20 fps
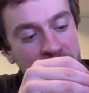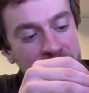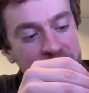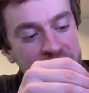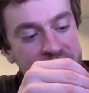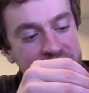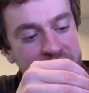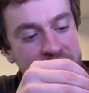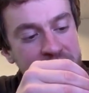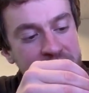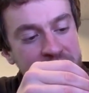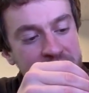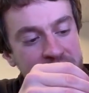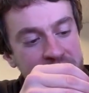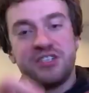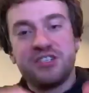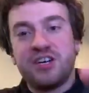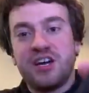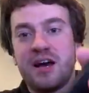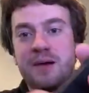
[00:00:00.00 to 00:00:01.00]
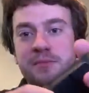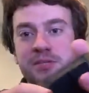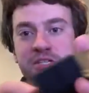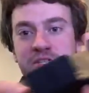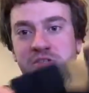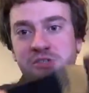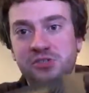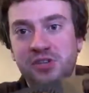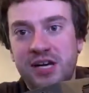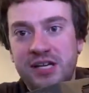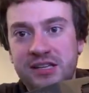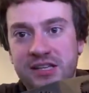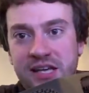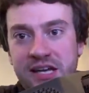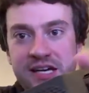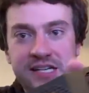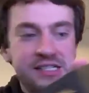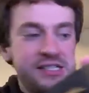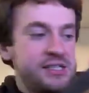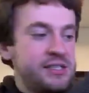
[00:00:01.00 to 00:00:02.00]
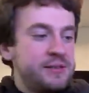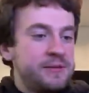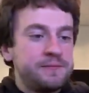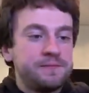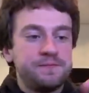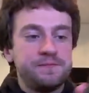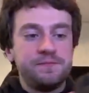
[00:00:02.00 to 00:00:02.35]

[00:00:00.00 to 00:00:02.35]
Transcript: plug it into the back of your comma 2 right there,